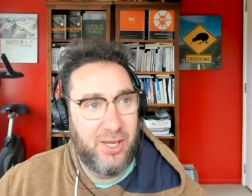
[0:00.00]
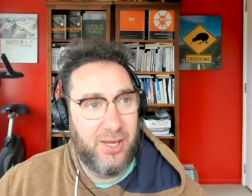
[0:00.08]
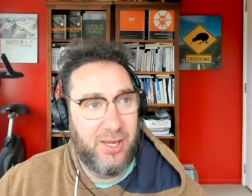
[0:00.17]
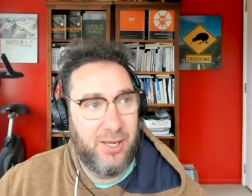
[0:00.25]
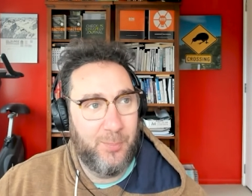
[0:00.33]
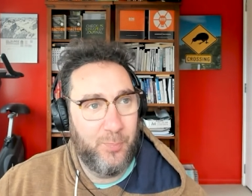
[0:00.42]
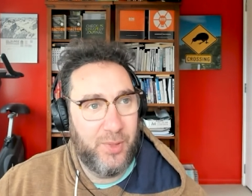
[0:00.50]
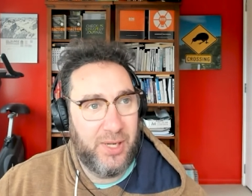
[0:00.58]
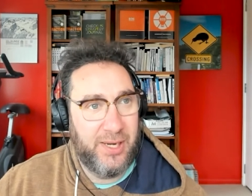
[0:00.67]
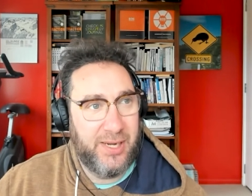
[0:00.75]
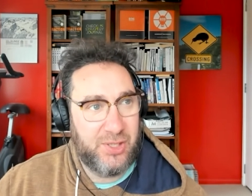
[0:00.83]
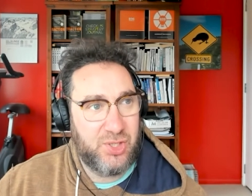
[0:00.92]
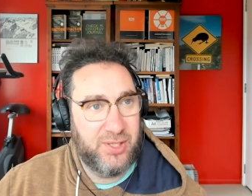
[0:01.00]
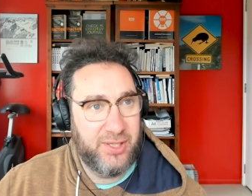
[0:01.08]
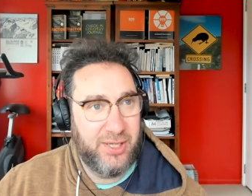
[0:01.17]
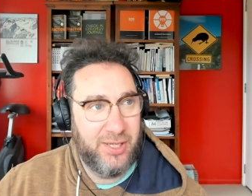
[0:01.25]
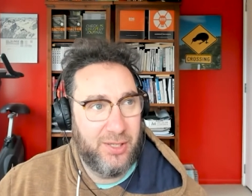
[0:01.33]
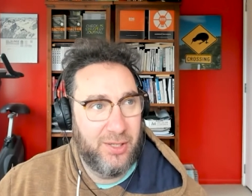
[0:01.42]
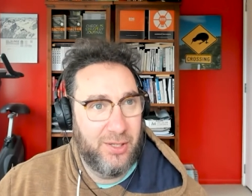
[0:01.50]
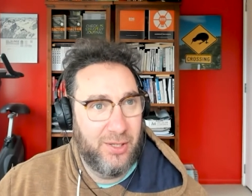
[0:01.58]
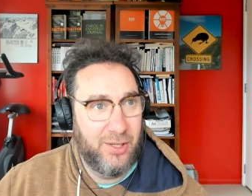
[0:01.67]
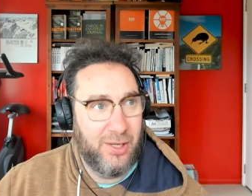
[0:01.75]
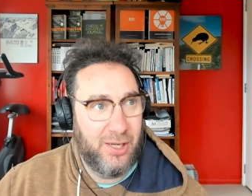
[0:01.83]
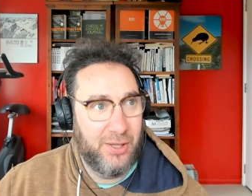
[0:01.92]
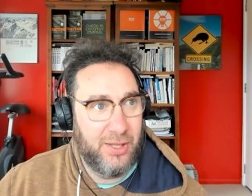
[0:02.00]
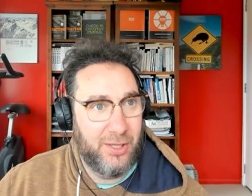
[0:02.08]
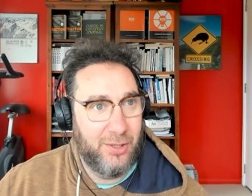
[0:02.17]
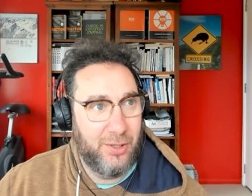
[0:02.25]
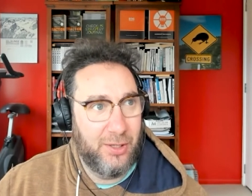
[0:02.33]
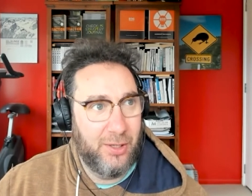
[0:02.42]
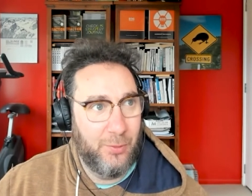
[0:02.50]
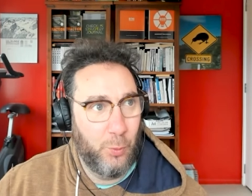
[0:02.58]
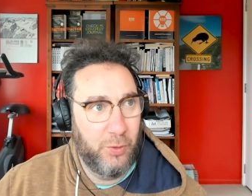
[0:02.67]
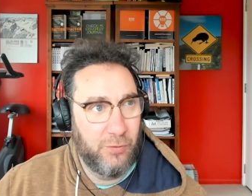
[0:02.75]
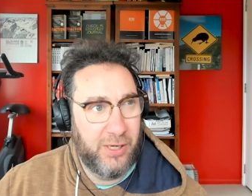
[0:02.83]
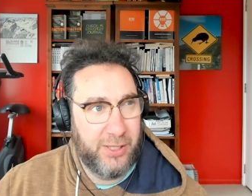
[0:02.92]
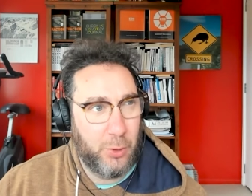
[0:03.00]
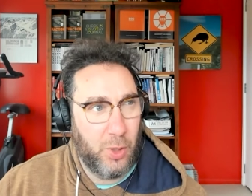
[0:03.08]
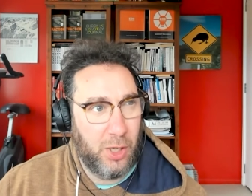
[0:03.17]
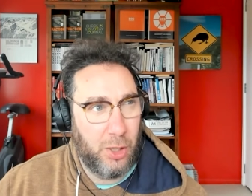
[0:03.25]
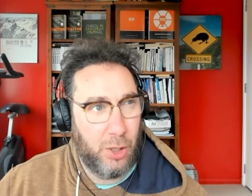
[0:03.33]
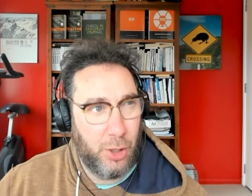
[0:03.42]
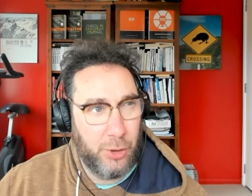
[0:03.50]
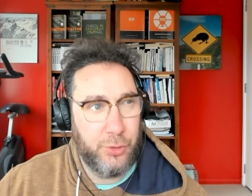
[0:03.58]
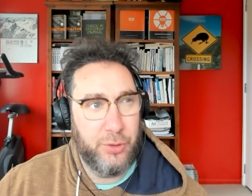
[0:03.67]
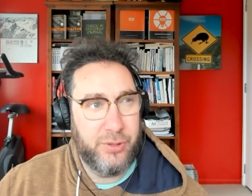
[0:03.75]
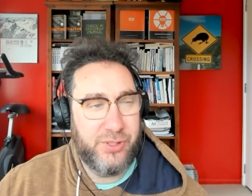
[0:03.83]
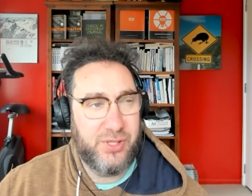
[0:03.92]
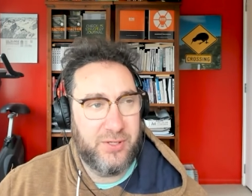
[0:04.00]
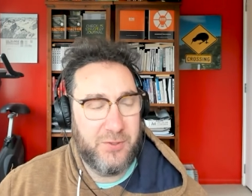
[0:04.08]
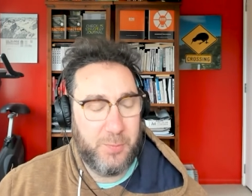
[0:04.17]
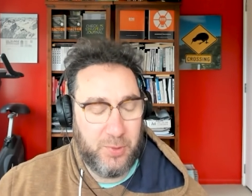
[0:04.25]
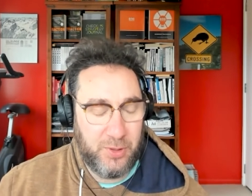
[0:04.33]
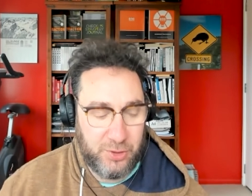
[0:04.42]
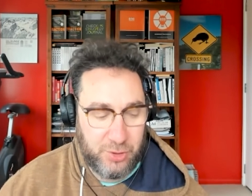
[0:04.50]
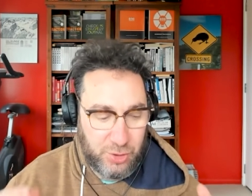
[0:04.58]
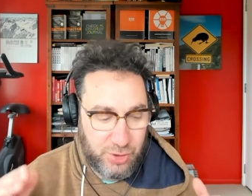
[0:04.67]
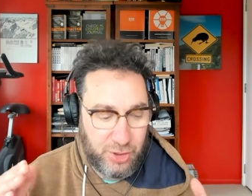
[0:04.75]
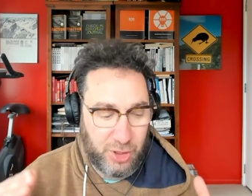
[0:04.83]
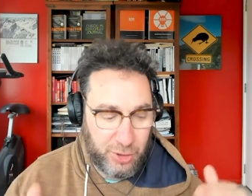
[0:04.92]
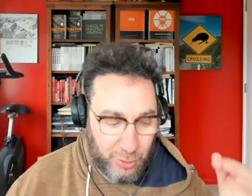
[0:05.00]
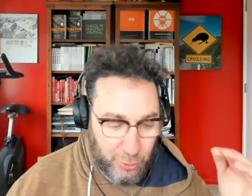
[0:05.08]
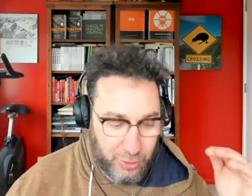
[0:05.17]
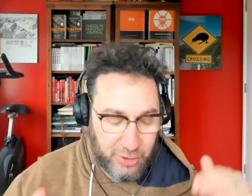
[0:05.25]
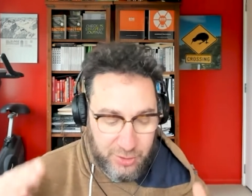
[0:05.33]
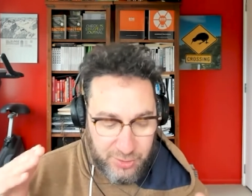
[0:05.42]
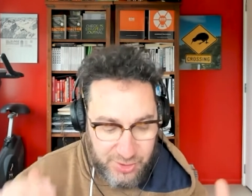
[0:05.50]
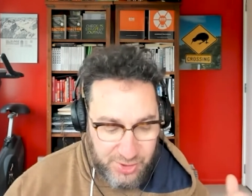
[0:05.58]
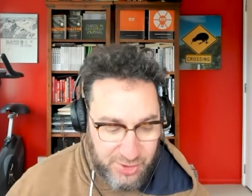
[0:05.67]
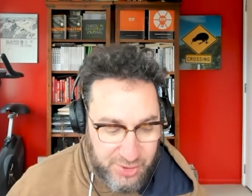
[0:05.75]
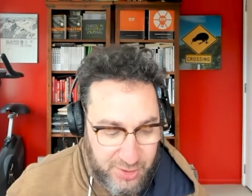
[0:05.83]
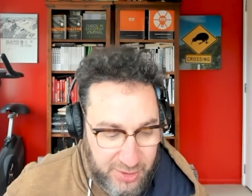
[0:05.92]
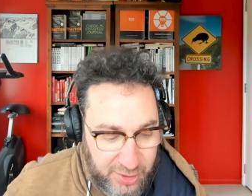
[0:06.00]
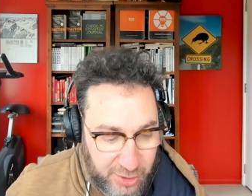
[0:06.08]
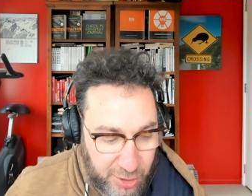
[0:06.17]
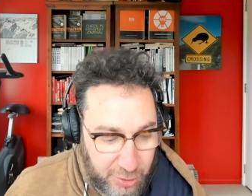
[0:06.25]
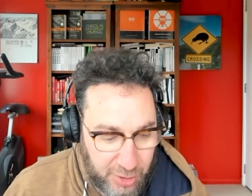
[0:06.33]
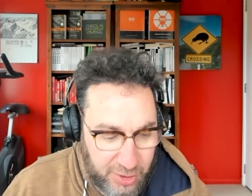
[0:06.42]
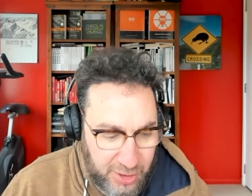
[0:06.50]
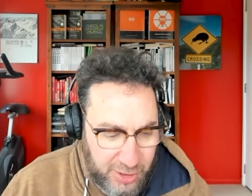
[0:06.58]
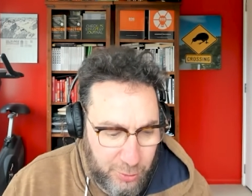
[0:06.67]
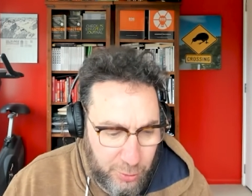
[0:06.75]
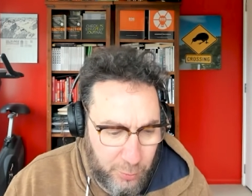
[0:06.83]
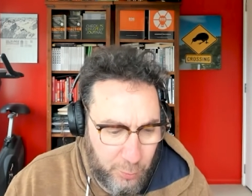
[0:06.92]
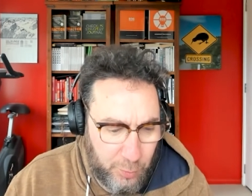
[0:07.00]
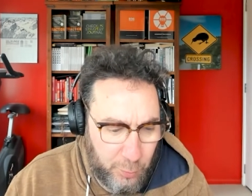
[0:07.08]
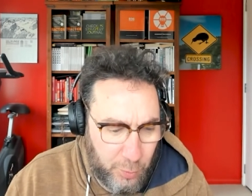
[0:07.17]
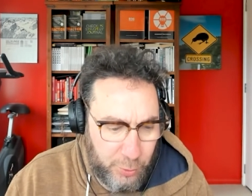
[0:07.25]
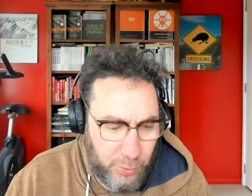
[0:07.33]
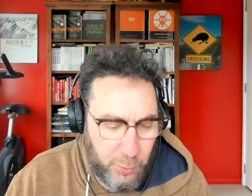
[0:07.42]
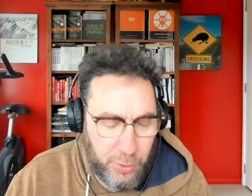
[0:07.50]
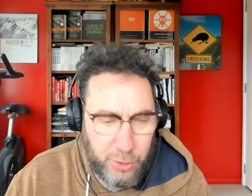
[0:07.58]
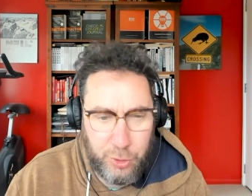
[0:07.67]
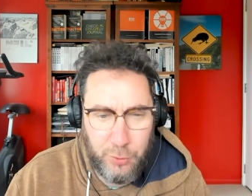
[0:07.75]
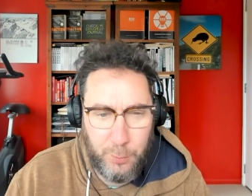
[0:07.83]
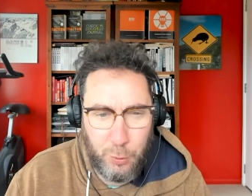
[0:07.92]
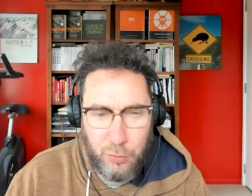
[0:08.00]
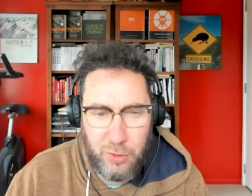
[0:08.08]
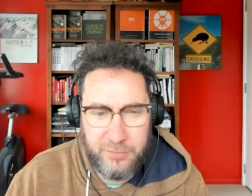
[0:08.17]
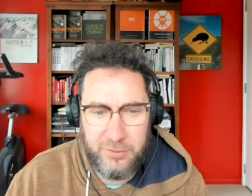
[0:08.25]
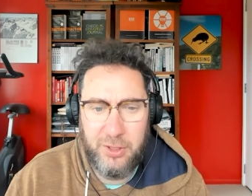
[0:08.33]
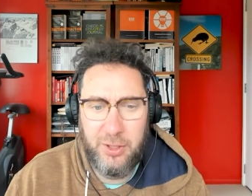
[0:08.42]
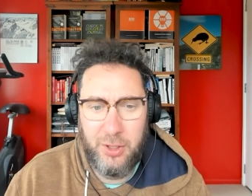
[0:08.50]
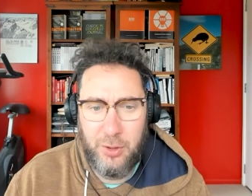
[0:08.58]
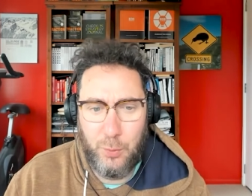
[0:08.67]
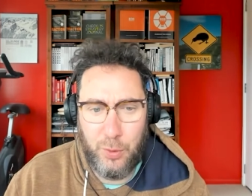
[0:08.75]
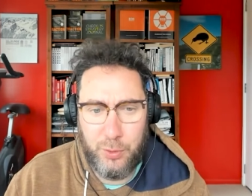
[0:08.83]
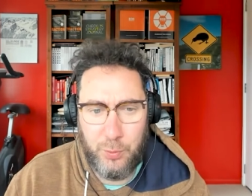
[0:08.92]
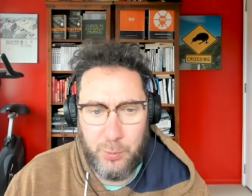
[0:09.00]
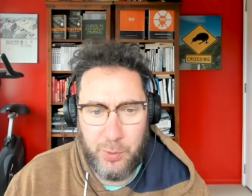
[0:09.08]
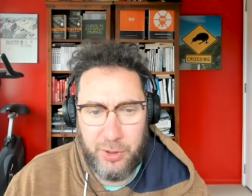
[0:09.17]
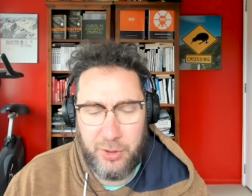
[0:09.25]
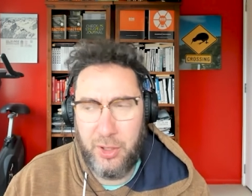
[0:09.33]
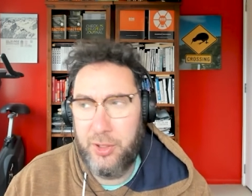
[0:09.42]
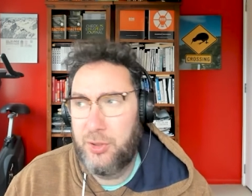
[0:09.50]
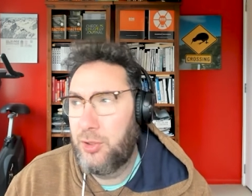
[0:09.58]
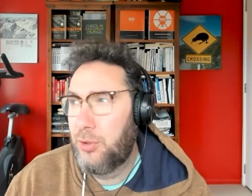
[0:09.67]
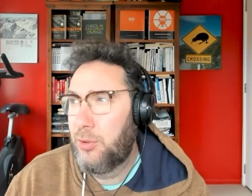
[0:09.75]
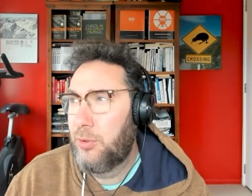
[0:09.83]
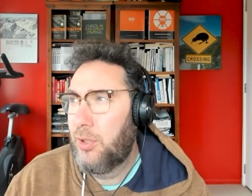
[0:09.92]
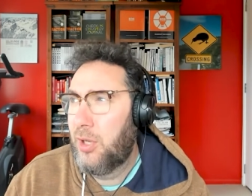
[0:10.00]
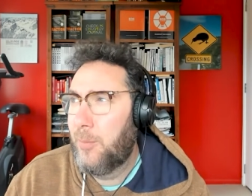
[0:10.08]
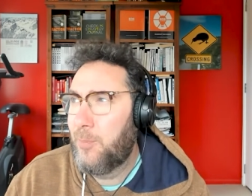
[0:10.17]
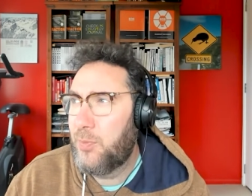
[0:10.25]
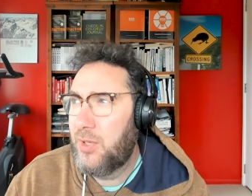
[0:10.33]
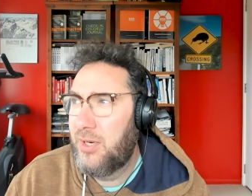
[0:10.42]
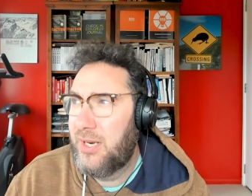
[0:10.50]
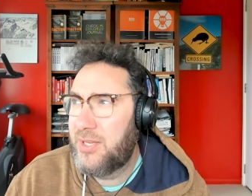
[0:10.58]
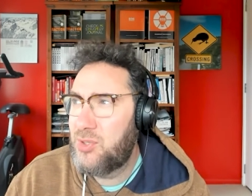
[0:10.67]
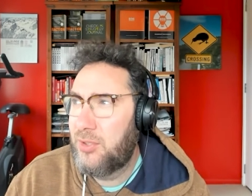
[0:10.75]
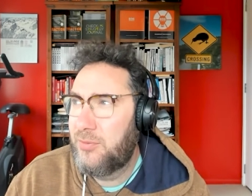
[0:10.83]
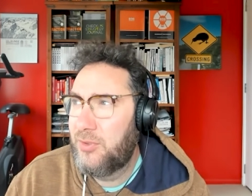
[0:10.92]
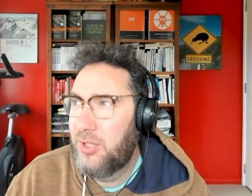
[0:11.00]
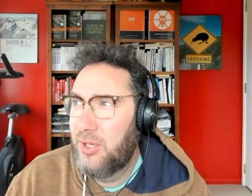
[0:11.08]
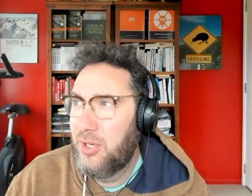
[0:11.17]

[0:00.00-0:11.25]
And actually, I think we're really quite hard on ourselves, but just kind of looking consistently and going, okay, look, what do we want to do more of? What do we want to kind of do less of?